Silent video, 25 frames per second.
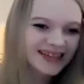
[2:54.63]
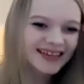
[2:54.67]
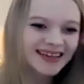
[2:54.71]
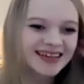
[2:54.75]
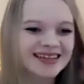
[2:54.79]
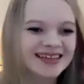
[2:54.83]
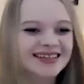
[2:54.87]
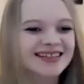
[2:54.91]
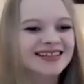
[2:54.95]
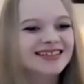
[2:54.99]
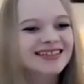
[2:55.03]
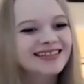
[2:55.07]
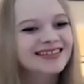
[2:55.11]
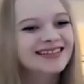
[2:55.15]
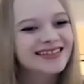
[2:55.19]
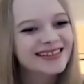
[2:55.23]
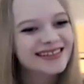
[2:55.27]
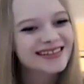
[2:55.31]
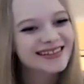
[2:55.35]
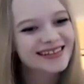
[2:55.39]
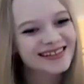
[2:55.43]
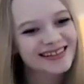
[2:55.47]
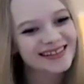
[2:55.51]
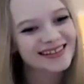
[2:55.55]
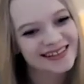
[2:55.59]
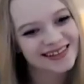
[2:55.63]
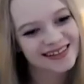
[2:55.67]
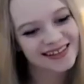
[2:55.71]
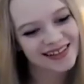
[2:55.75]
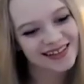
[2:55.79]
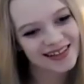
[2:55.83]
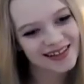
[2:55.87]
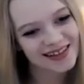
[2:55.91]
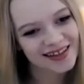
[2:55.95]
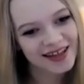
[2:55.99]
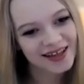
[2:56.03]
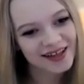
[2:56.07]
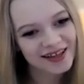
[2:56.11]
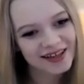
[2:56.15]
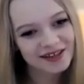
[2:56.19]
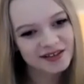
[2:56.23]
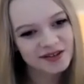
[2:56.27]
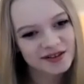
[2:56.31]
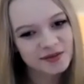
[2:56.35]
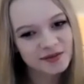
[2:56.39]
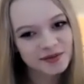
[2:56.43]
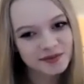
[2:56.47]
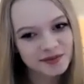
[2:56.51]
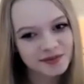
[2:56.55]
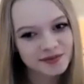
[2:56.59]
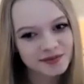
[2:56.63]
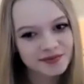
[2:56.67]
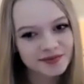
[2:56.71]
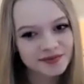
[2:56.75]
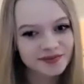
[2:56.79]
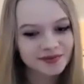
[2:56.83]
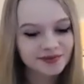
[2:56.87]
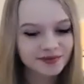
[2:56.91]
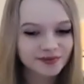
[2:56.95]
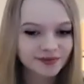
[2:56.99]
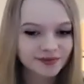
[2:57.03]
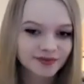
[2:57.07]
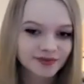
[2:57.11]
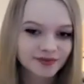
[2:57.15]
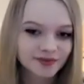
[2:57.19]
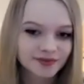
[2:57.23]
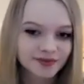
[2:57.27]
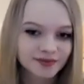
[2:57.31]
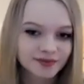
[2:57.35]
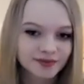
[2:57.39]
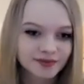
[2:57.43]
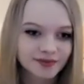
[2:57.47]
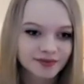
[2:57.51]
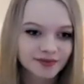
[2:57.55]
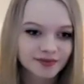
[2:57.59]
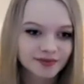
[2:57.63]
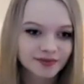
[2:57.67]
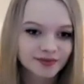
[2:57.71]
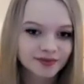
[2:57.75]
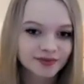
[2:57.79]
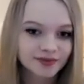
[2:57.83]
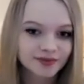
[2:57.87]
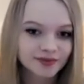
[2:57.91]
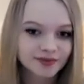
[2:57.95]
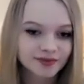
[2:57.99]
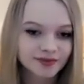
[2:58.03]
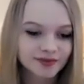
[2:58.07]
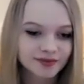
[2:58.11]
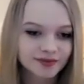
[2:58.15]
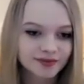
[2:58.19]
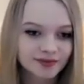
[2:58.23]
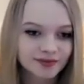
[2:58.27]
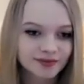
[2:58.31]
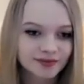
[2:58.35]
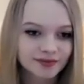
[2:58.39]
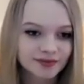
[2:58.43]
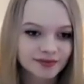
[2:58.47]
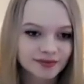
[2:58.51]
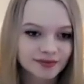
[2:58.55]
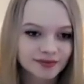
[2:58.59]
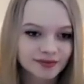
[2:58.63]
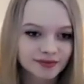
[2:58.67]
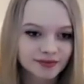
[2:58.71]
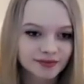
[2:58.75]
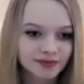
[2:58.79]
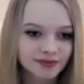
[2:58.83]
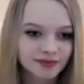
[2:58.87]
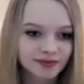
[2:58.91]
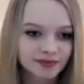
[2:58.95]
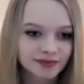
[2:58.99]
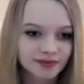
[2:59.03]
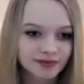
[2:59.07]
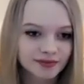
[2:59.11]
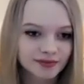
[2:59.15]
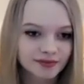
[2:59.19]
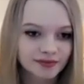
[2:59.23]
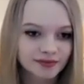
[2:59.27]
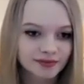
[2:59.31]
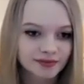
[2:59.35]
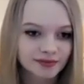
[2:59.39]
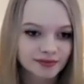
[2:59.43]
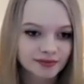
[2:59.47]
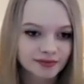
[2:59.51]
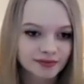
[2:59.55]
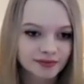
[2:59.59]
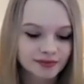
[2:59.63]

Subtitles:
[no speech]